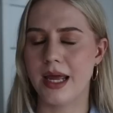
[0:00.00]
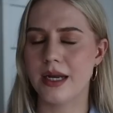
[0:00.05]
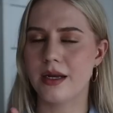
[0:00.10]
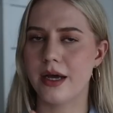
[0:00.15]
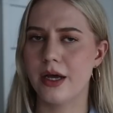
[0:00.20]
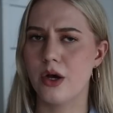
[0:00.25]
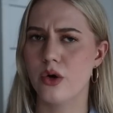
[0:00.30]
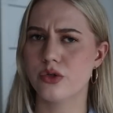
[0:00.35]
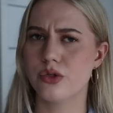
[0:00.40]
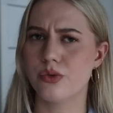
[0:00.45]
And
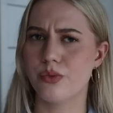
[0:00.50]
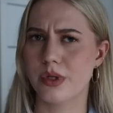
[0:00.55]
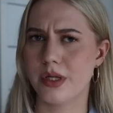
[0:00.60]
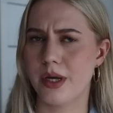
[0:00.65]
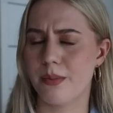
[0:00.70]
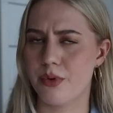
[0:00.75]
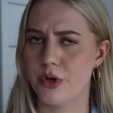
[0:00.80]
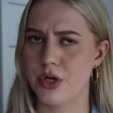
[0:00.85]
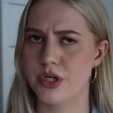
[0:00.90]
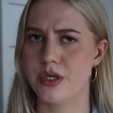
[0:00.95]
I also really
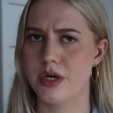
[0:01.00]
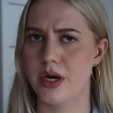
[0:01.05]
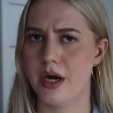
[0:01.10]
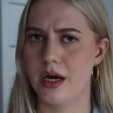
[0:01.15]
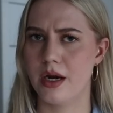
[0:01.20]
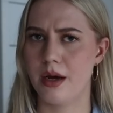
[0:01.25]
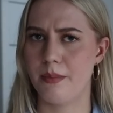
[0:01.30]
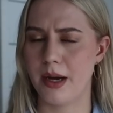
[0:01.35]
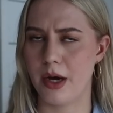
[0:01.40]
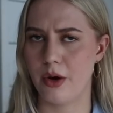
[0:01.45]

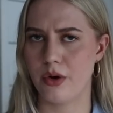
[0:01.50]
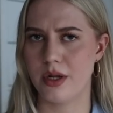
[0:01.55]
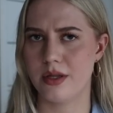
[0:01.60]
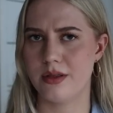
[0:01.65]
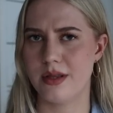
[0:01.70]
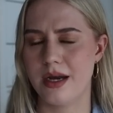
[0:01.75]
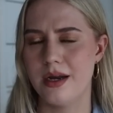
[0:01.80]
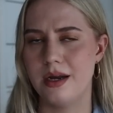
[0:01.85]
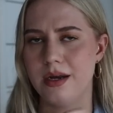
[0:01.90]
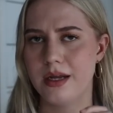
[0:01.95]
appreciate about it
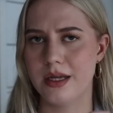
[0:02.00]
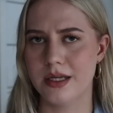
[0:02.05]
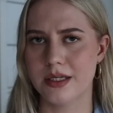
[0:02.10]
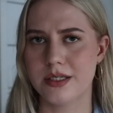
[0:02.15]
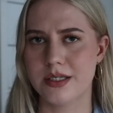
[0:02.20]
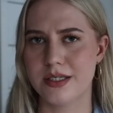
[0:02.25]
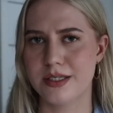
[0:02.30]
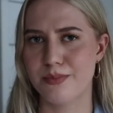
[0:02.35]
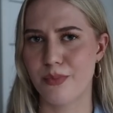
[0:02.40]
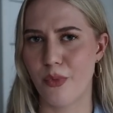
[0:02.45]
that it
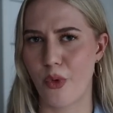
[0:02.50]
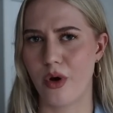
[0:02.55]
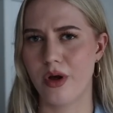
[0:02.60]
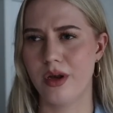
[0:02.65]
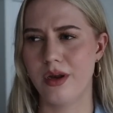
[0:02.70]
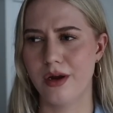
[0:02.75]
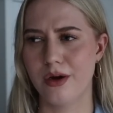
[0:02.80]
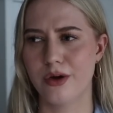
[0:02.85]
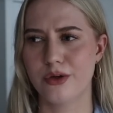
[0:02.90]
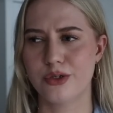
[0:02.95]
is more
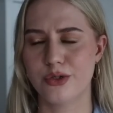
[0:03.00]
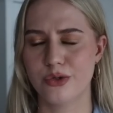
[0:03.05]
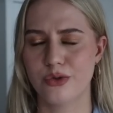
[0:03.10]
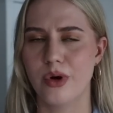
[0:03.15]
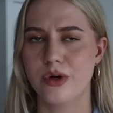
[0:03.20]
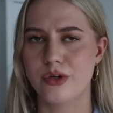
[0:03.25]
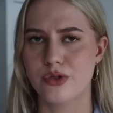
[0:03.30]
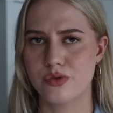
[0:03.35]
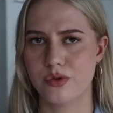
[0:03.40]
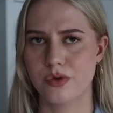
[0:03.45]
near to
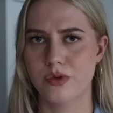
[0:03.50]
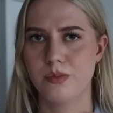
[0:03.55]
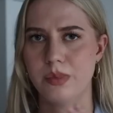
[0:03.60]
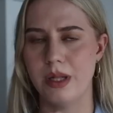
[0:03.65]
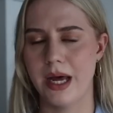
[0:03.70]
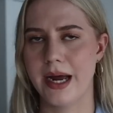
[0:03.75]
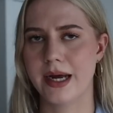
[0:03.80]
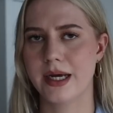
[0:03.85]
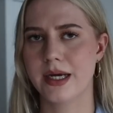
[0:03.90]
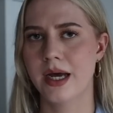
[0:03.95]
a true
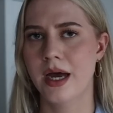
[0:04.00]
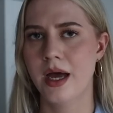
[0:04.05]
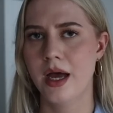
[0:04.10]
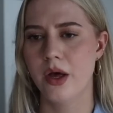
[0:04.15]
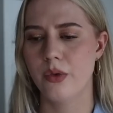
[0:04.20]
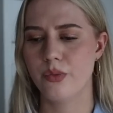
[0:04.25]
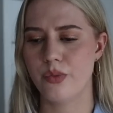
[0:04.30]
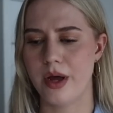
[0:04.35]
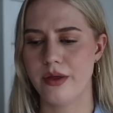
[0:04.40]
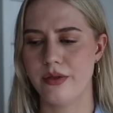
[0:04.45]
black
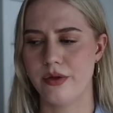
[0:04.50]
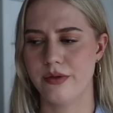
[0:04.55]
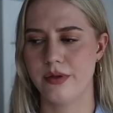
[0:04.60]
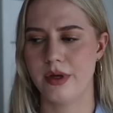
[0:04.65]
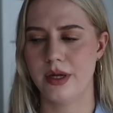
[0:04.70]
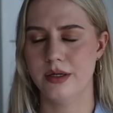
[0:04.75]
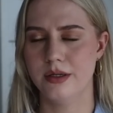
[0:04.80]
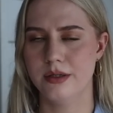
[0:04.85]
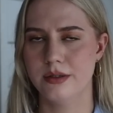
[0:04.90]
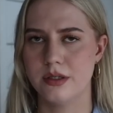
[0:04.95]
rather
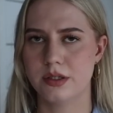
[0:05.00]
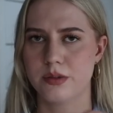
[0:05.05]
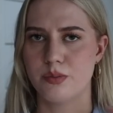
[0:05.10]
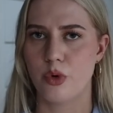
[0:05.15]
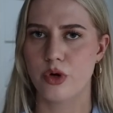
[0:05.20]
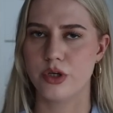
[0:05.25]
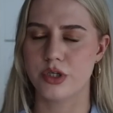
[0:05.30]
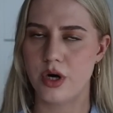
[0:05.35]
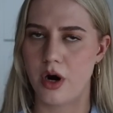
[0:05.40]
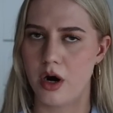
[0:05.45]
than this
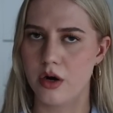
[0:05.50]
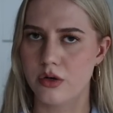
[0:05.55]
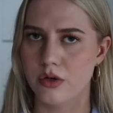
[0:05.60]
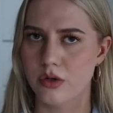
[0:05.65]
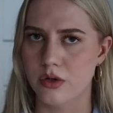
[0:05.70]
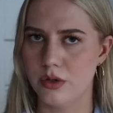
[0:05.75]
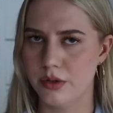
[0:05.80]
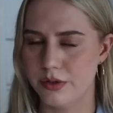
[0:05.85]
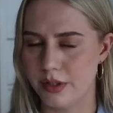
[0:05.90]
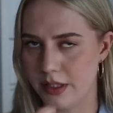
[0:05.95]
more
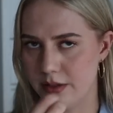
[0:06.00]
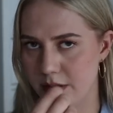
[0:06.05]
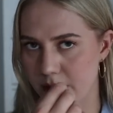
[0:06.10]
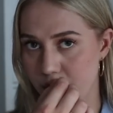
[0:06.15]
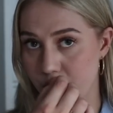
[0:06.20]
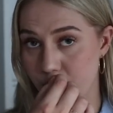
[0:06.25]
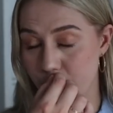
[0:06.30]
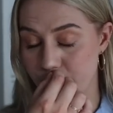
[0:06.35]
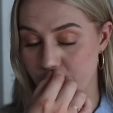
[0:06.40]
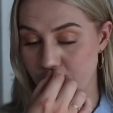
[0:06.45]
charcoal than the
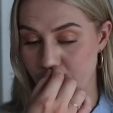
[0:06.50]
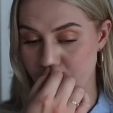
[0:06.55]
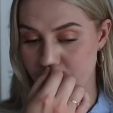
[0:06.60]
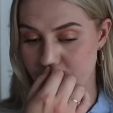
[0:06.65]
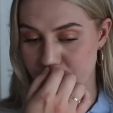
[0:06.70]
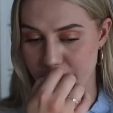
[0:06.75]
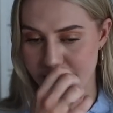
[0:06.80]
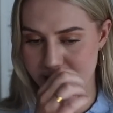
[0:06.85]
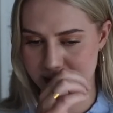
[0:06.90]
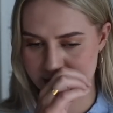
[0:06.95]
cupro
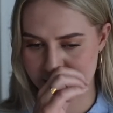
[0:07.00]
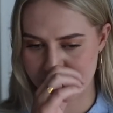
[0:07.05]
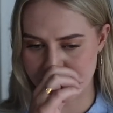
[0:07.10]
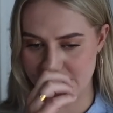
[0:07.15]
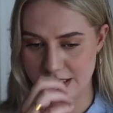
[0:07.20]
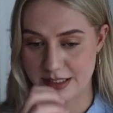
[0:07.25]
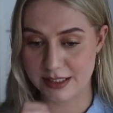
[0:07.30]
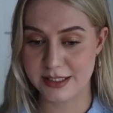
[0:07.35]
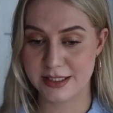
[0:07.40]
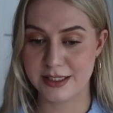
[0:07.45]
dress
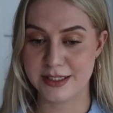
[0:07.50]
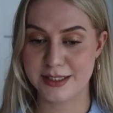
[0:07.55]
is.